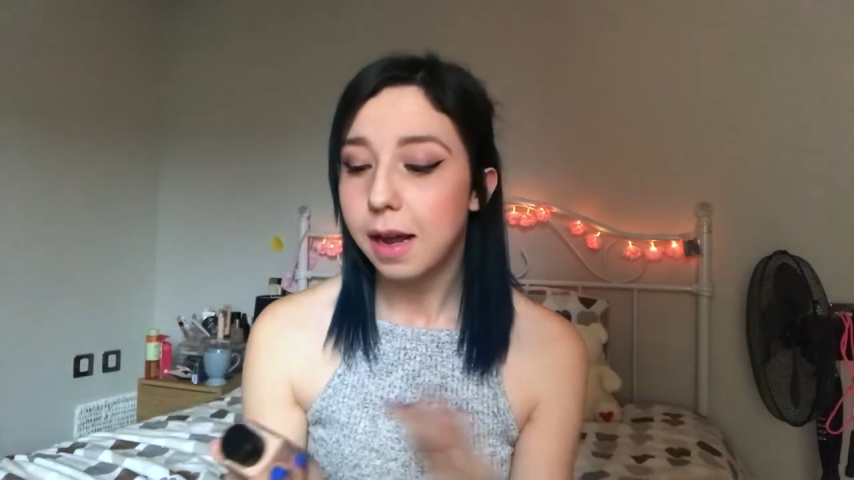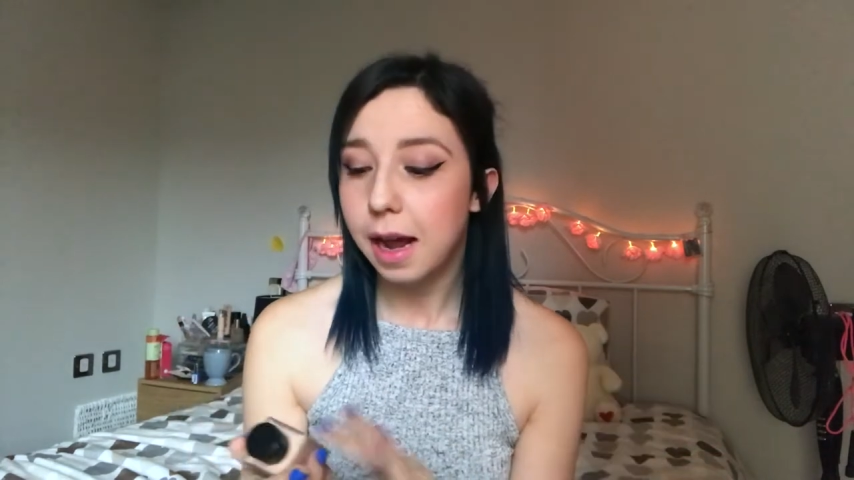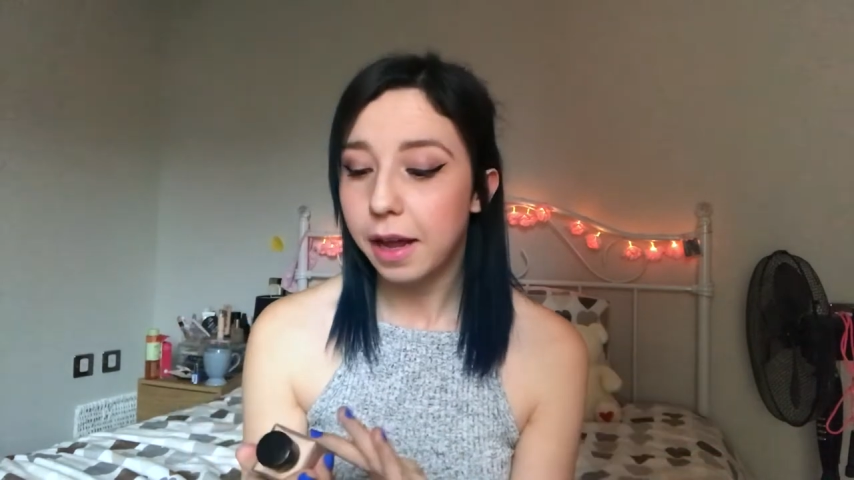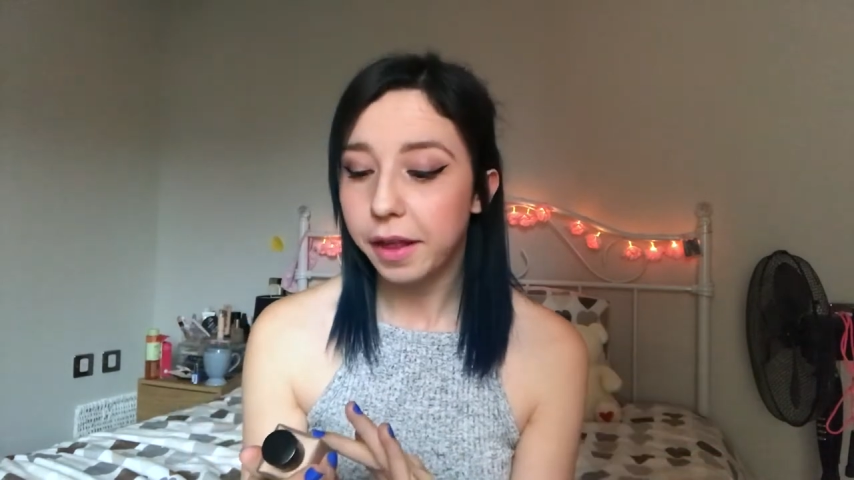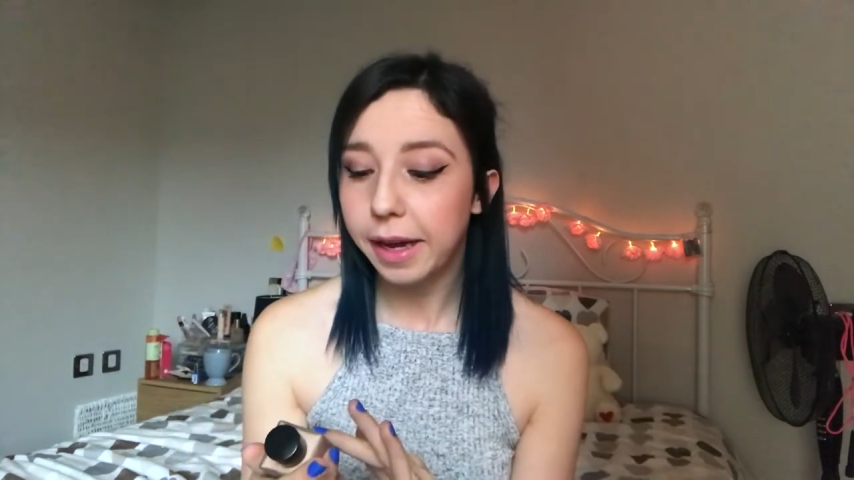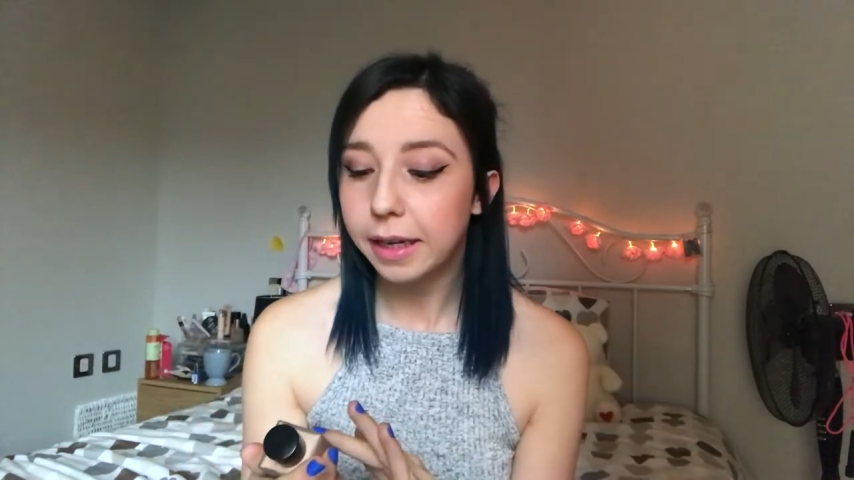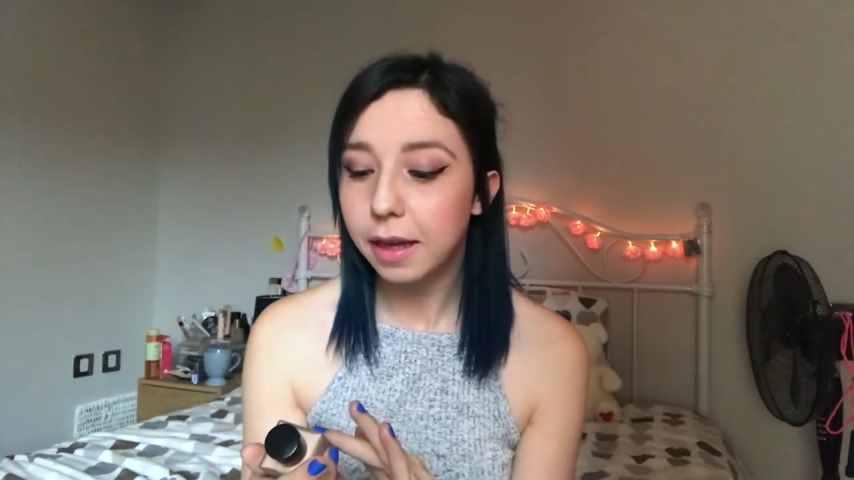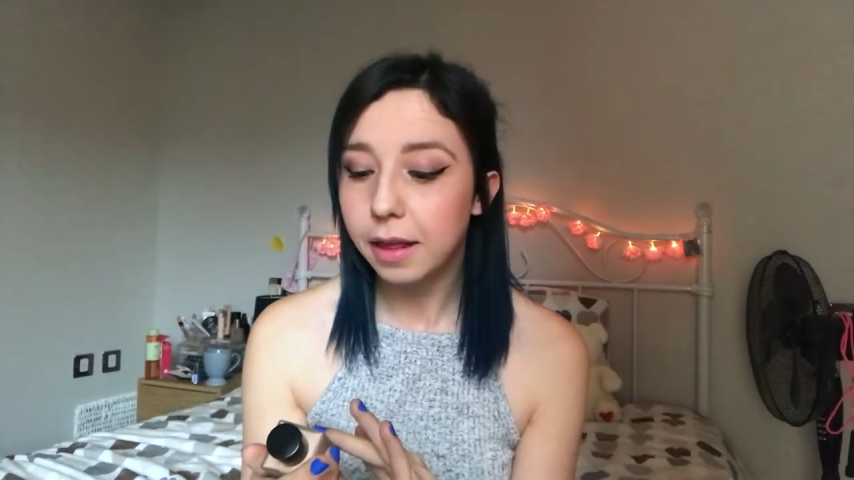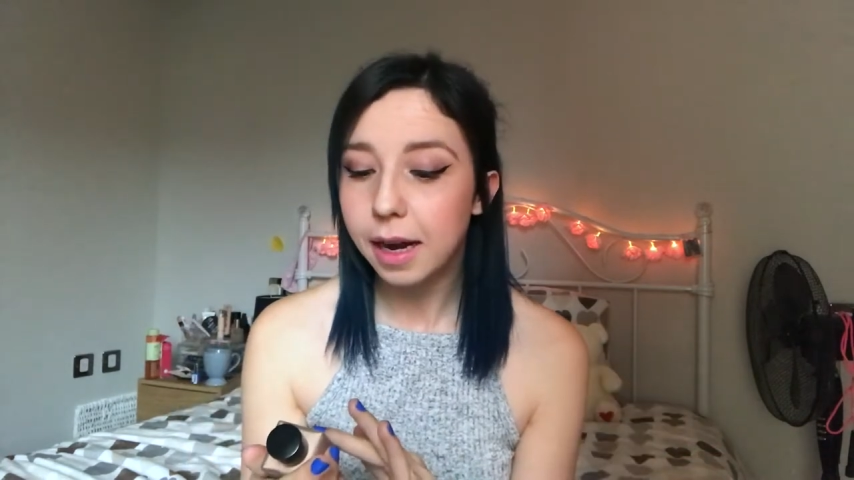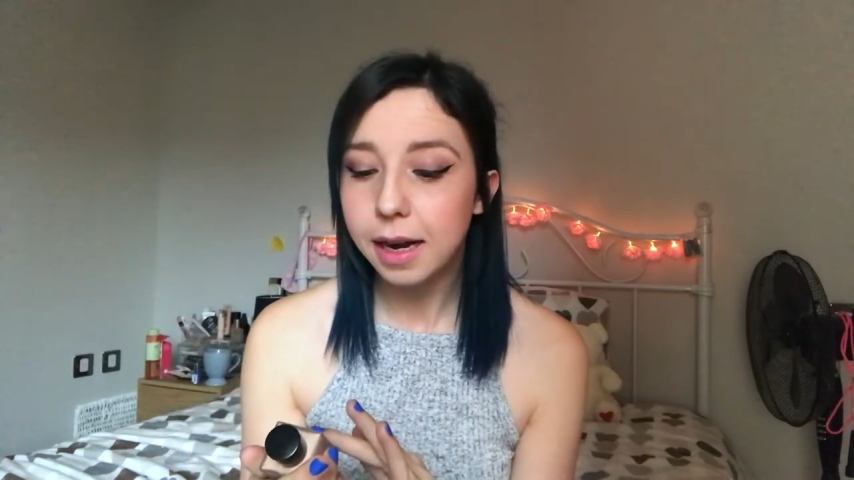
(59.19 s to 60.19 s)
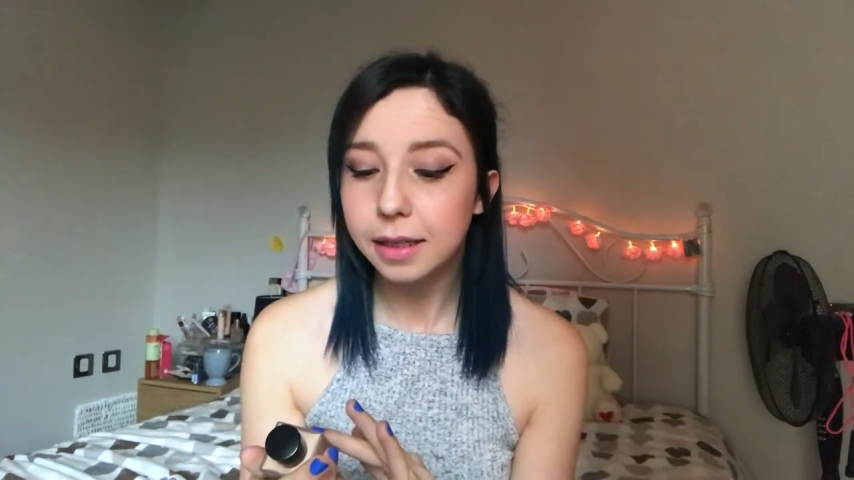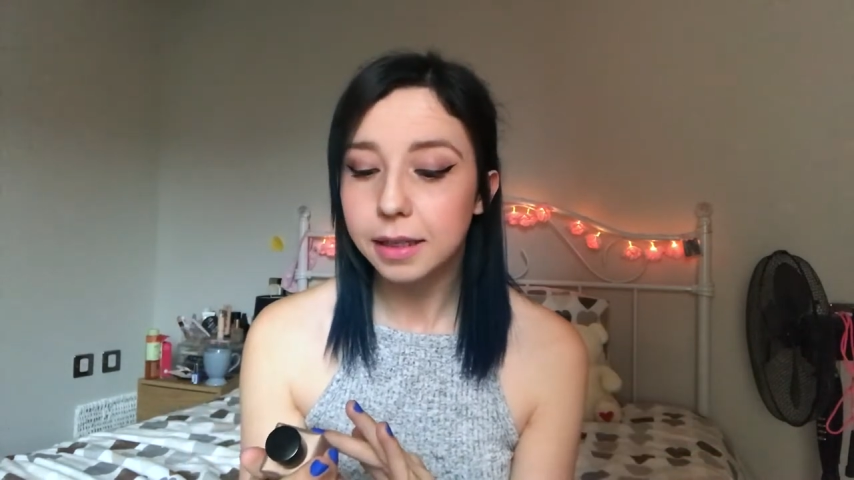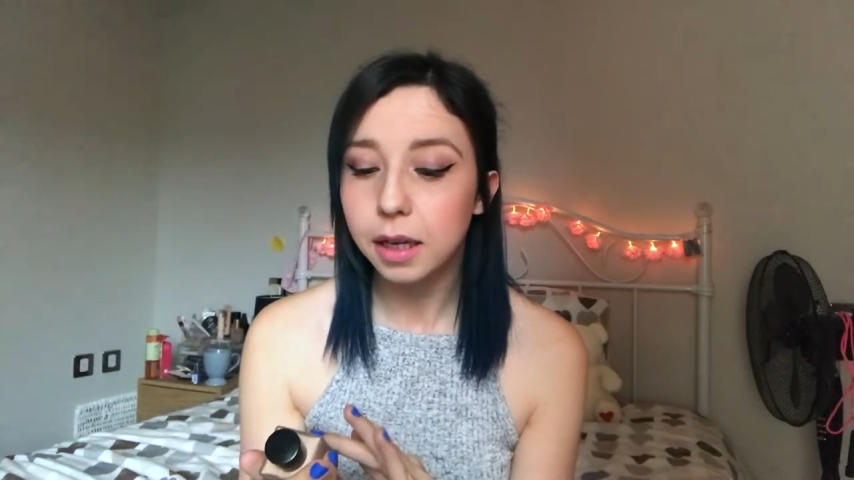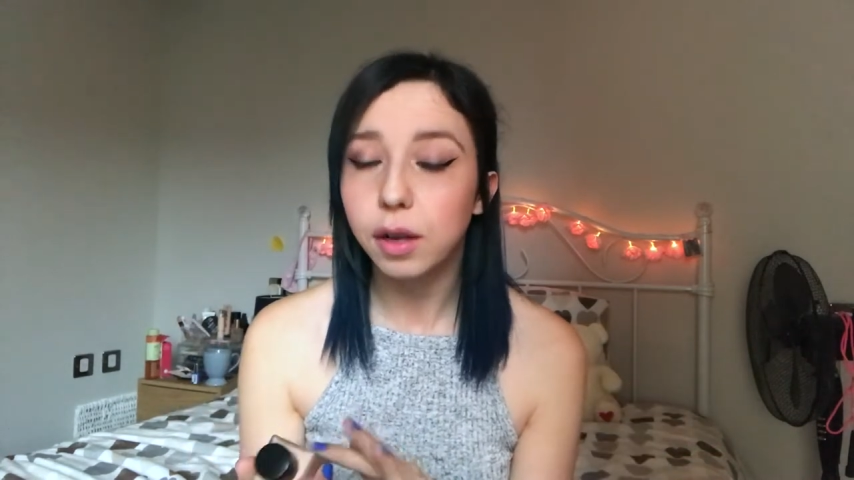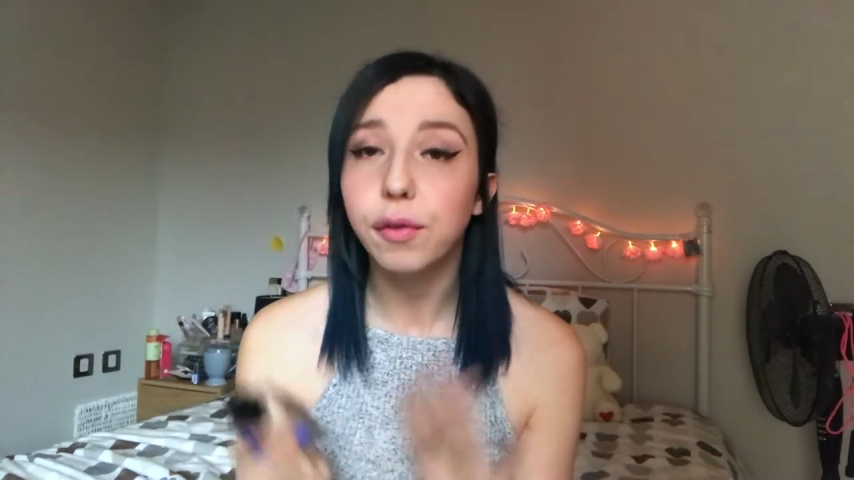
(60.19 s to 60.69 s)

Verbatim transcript: I think that